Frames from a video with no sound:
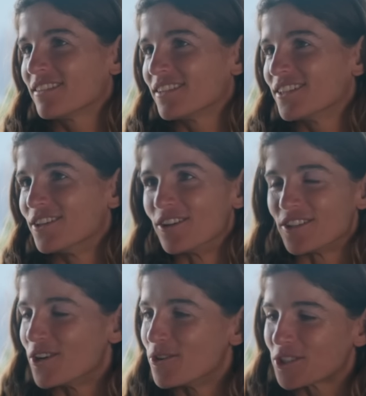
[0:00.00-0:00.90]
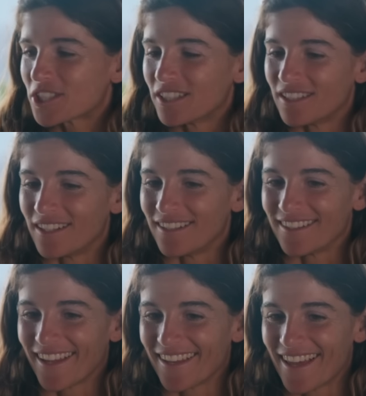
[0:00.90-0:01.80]
the
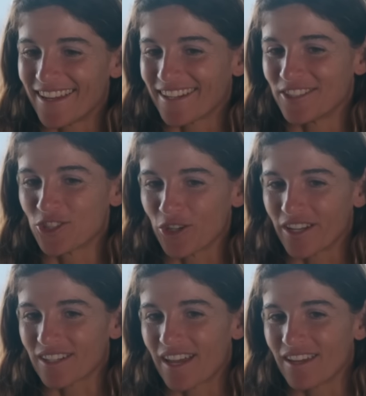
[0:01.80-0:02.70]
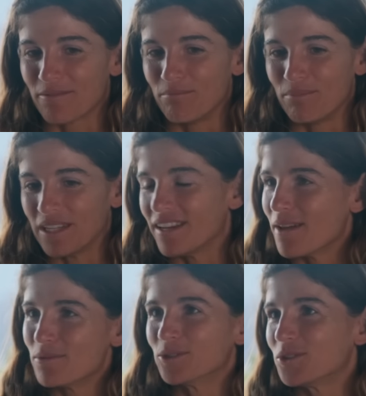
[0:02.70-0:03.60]
ocean and like enjoying like being
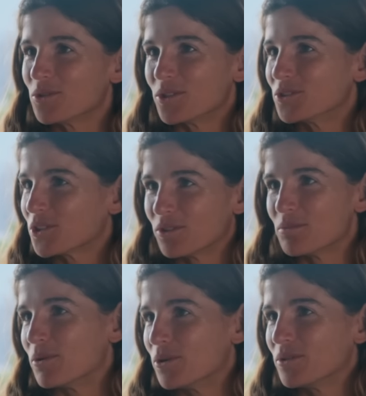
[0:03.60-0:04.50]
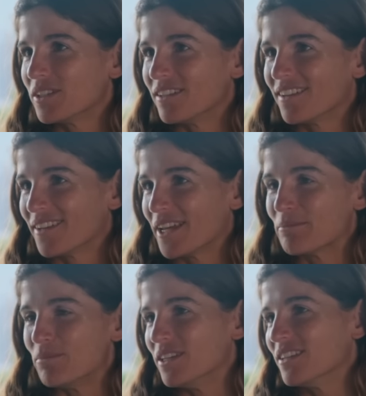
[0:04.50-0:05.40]
able to control the boat and
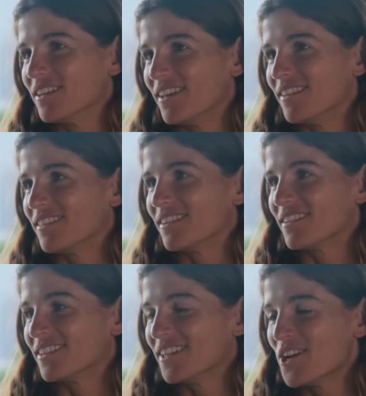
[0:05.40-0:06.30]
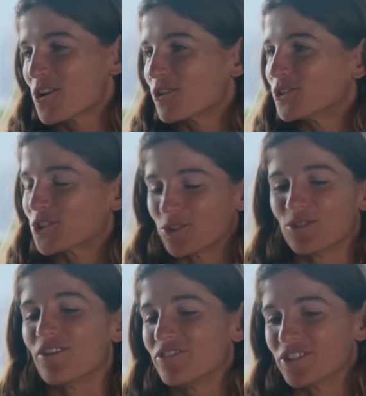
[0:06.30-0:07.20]
like be in the
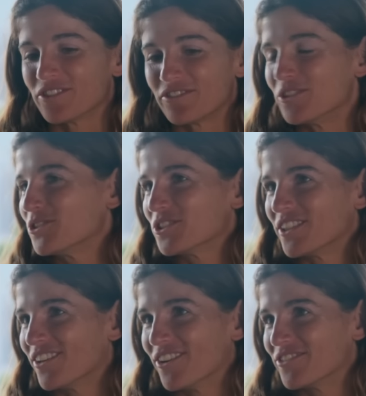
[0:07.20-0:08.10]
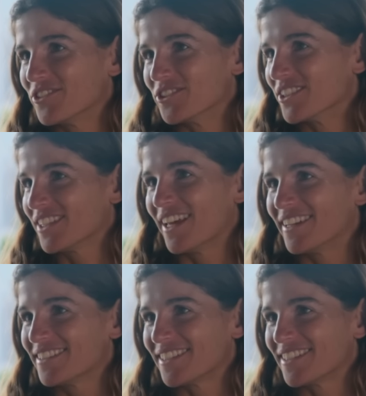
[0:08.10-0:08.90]
control of your future, of your like